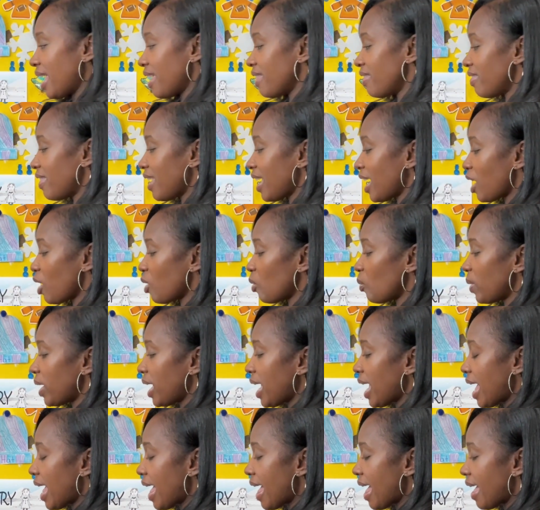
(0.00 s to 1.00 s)
and there
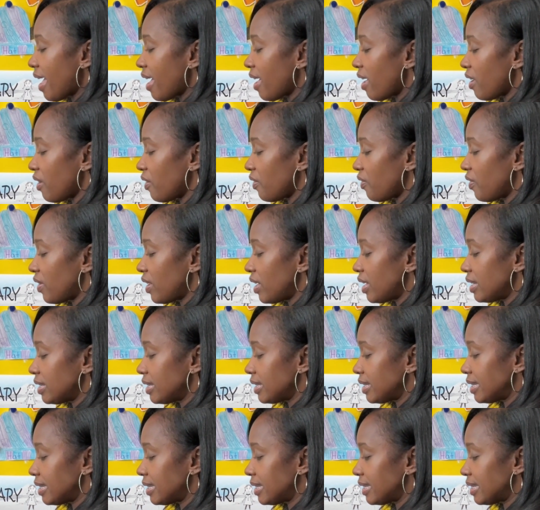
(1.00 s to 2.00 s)
we have
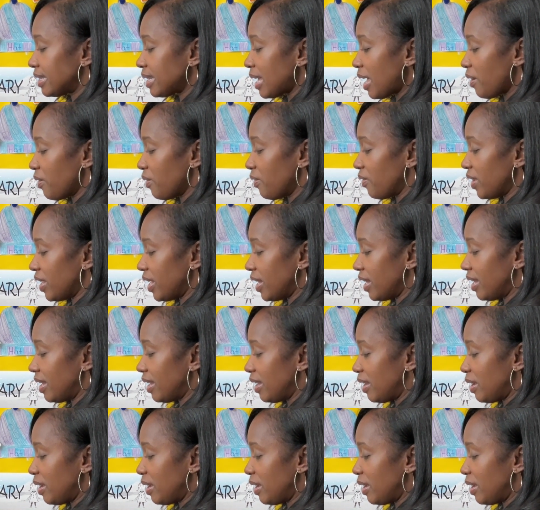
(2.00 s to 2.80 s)
seven.